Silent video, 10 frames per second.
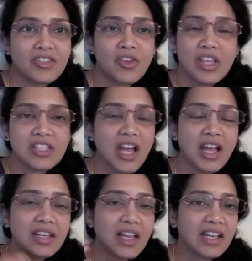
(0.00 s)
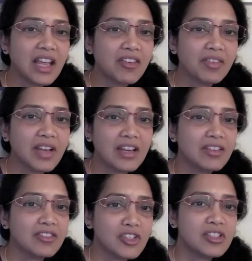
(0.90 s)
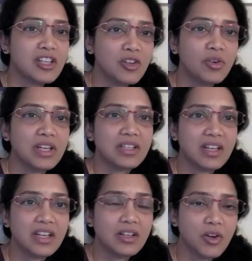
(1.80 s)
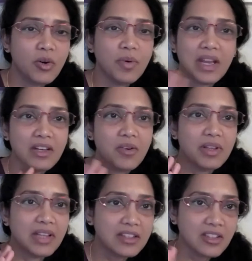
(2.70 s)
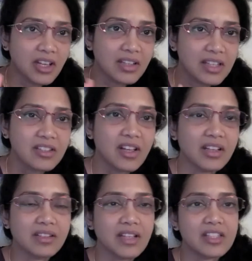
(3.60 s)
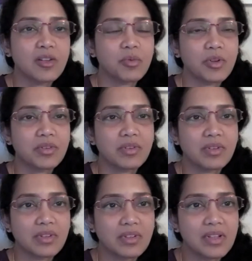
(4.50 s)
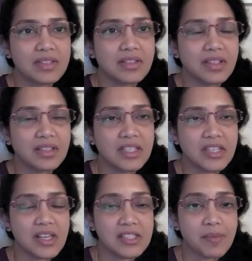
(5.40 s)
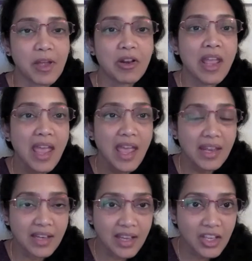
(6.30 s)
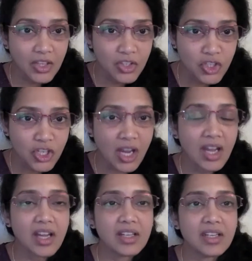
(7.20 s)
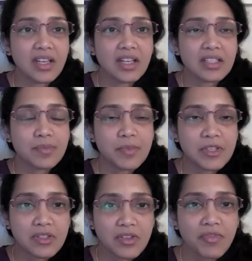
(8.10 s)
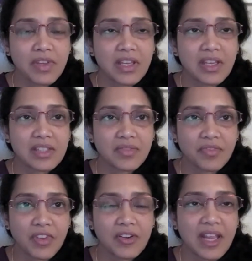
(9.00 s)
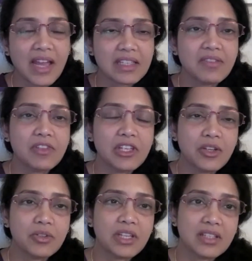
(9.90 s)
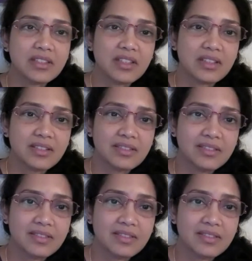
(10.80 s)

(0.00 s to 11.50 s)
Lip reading: So it's not like just ignore it and it'll go away. No, that's not what the teaching is about. And Chan in specific is very activity oriented.